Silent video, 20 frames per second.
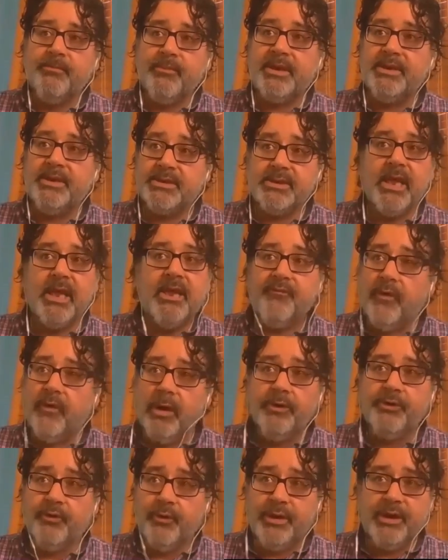that is life
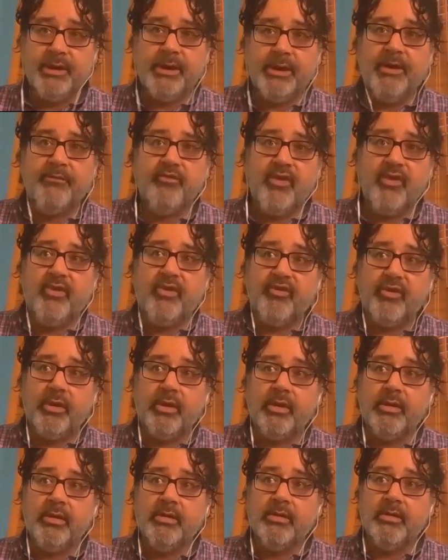altering and life
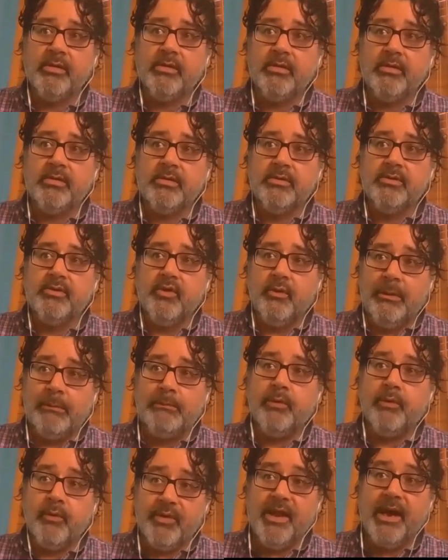changing.
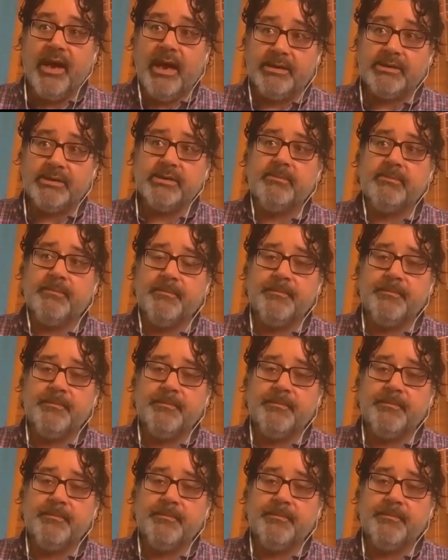Remember that.